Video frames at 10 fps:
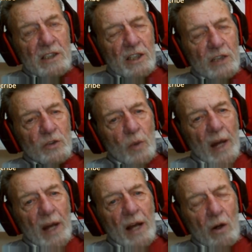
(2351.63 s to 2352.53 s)
because when
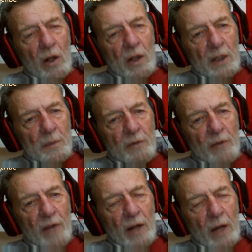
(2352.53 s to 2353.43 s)
I called up to
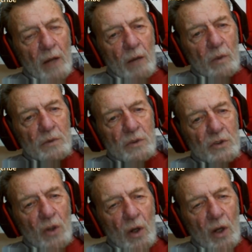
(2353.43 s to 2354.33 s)
find out what was
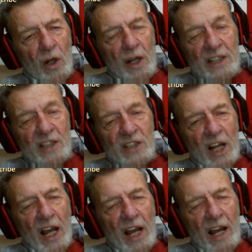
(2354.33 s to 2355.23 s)
going on, he said,
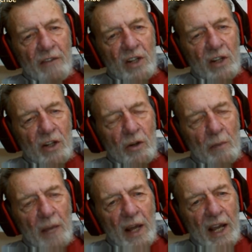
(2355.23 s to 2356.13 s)
"I have it here in
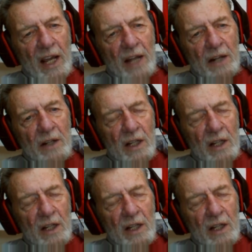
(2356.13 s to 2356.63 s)
my hand."